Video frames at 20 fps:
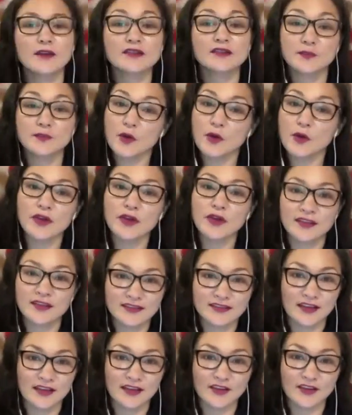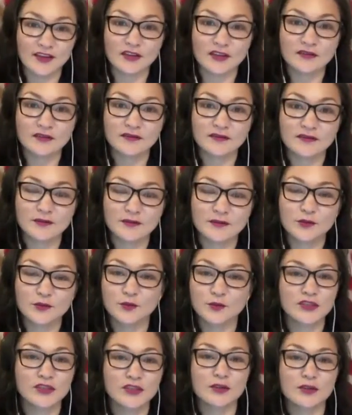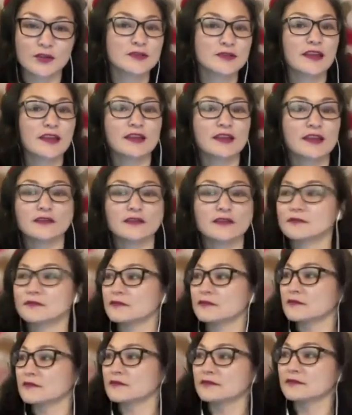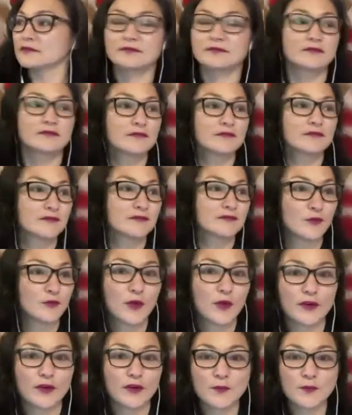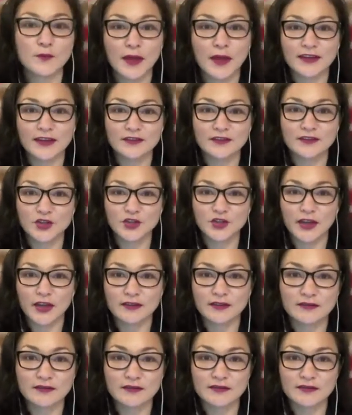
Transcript: smoking section, which I was like, where are my giant